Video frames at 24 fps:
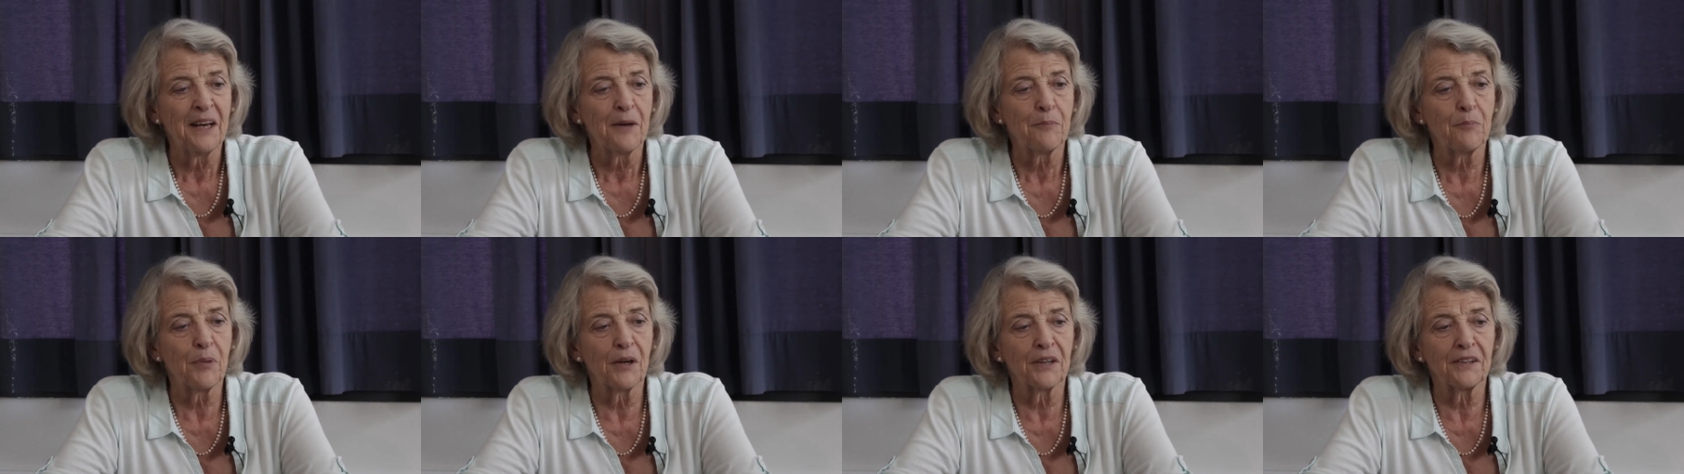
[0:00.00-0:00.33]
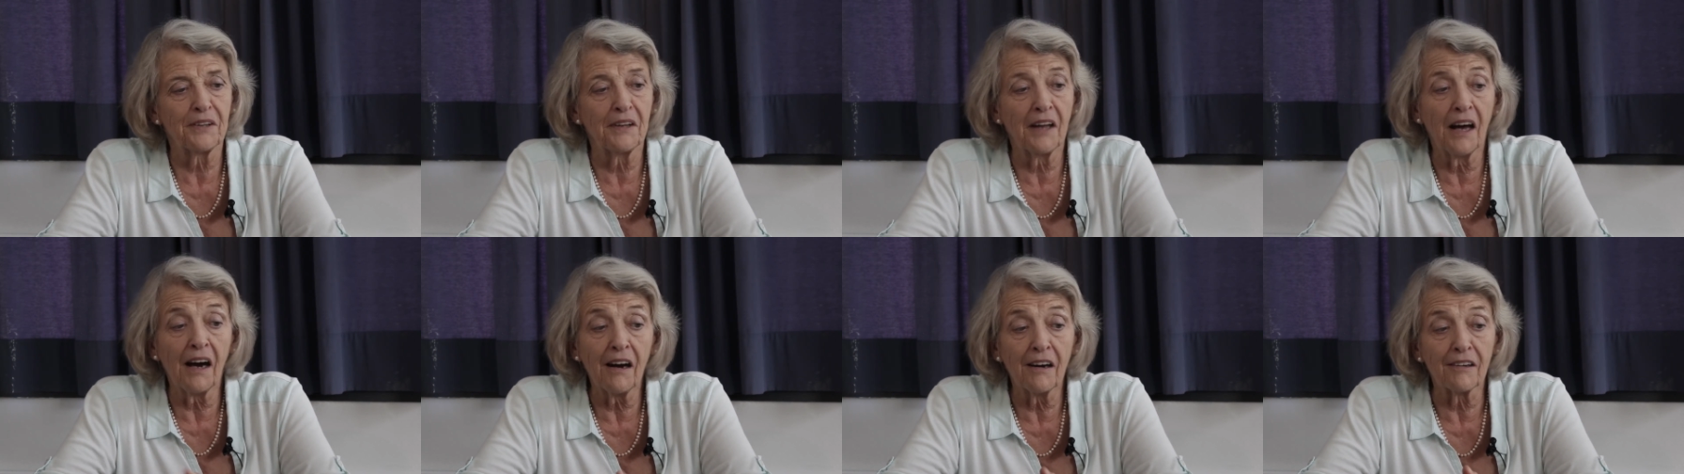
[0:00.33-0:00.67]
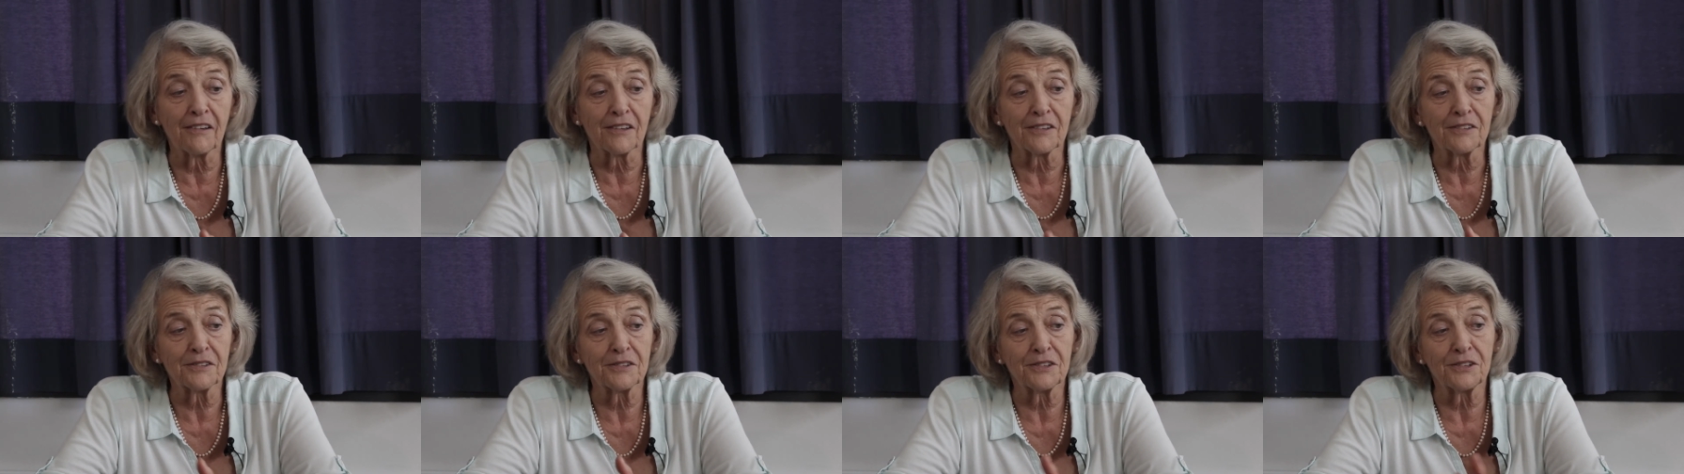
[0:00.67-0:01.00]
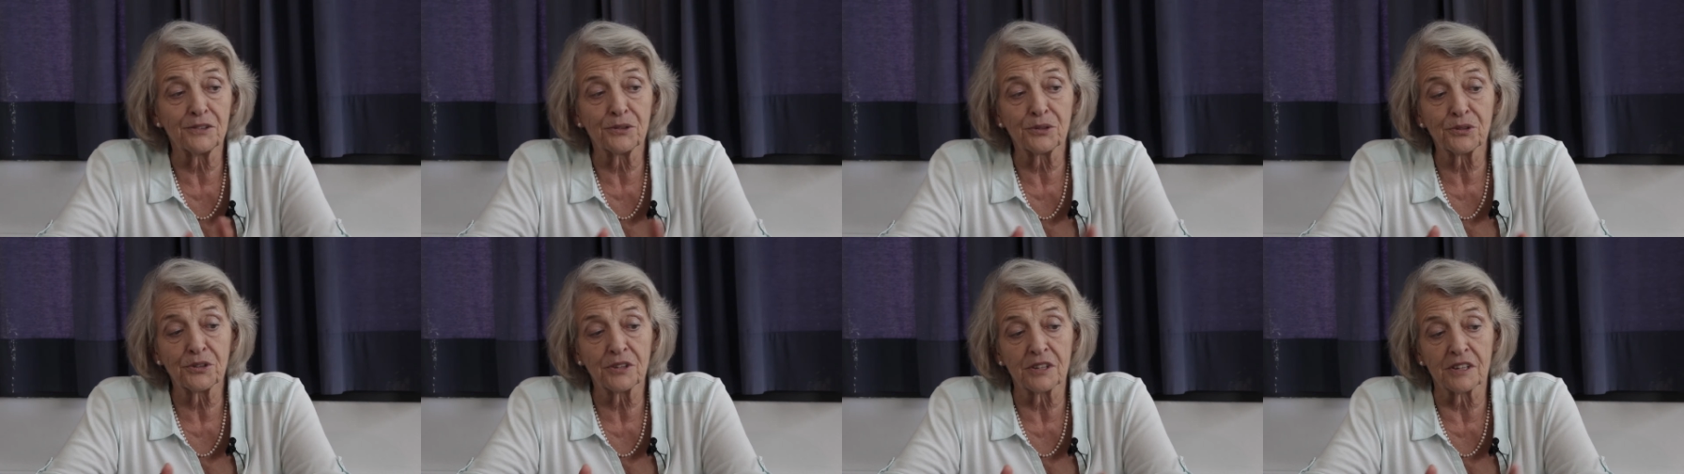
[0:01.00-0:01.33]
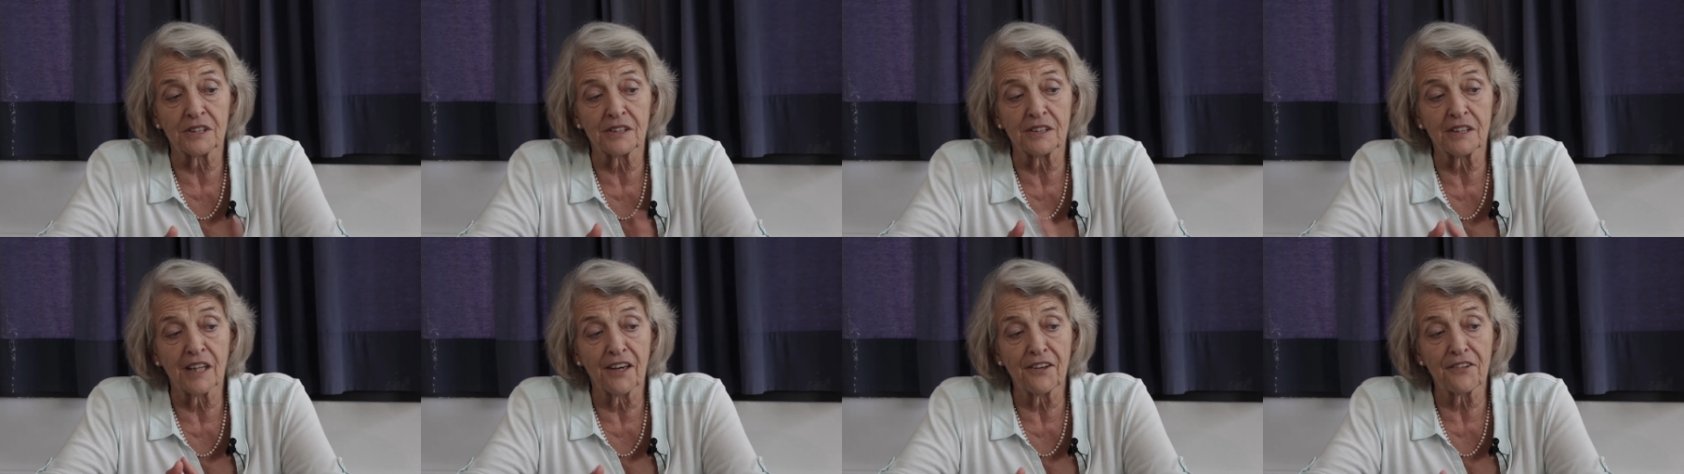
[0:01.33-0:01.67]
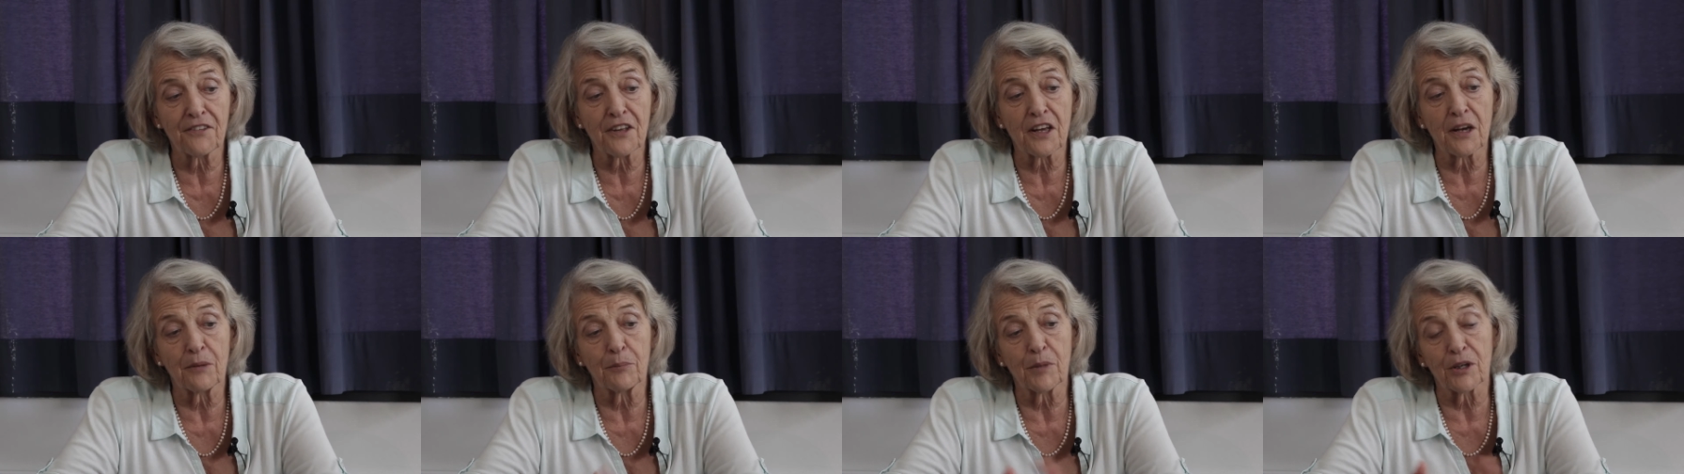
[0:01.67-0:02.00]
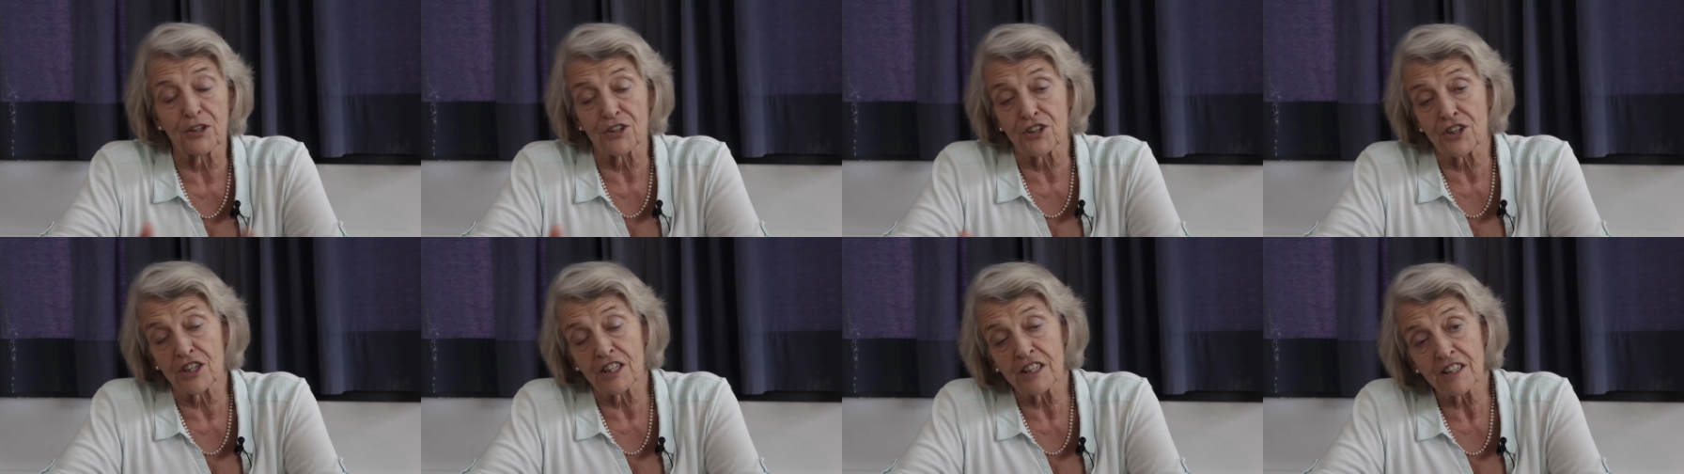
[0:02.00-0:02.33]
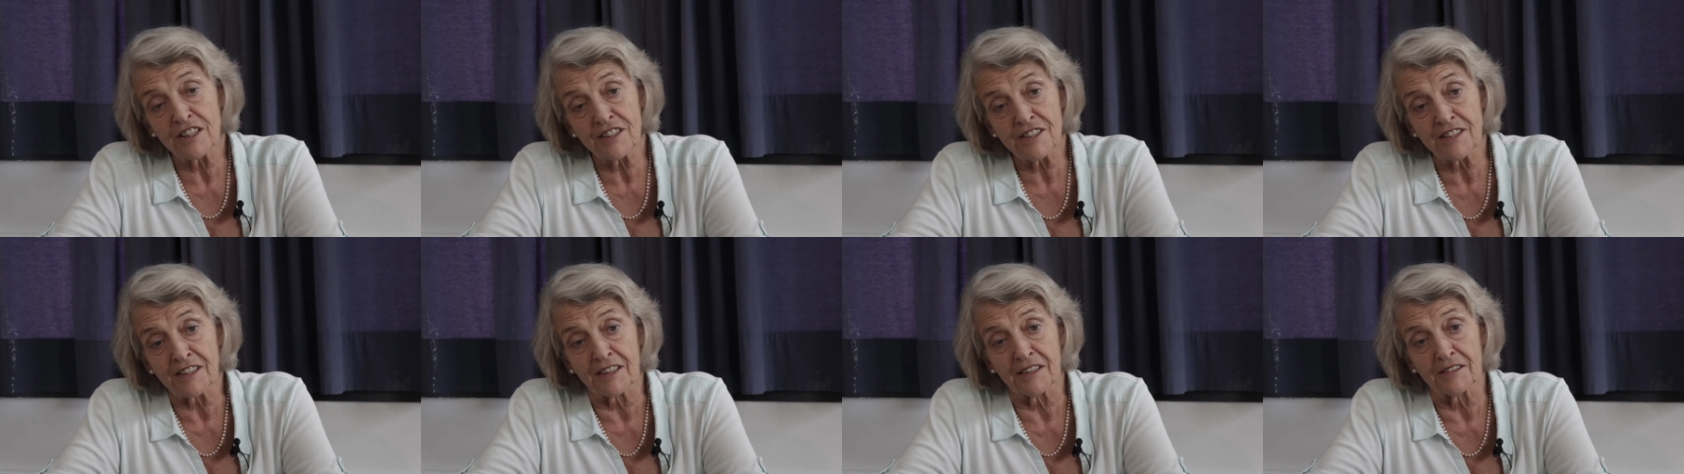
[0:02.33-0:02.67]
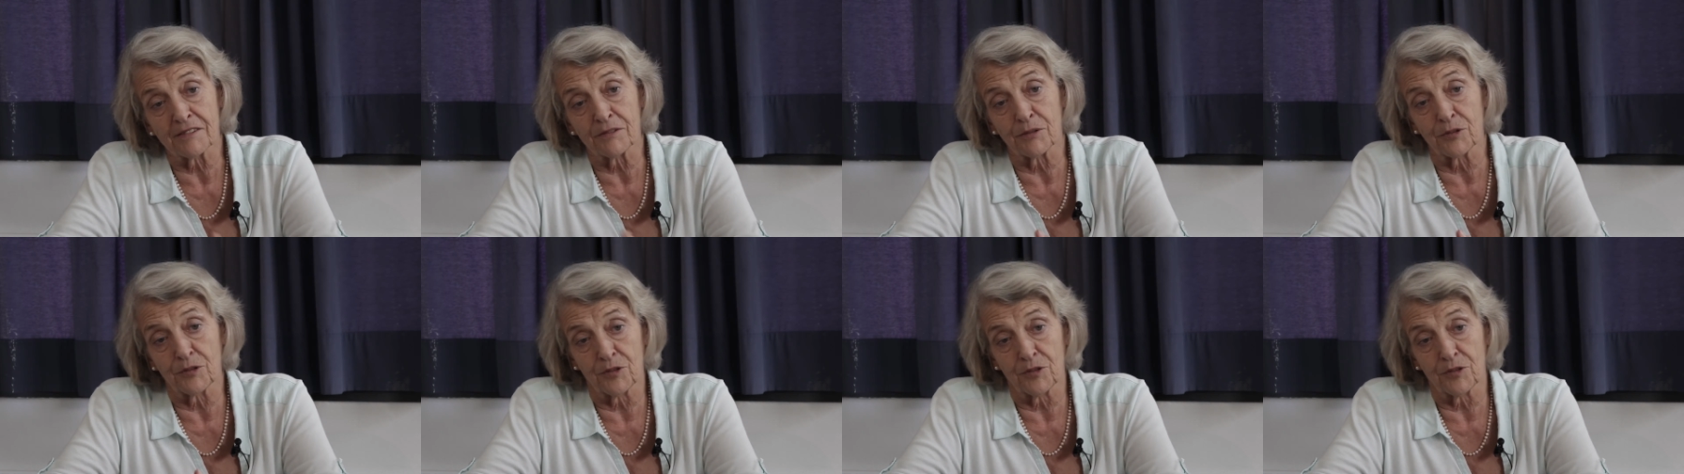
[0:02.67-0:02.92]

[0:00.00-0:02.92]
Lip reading: But now, you see, now they are much easier.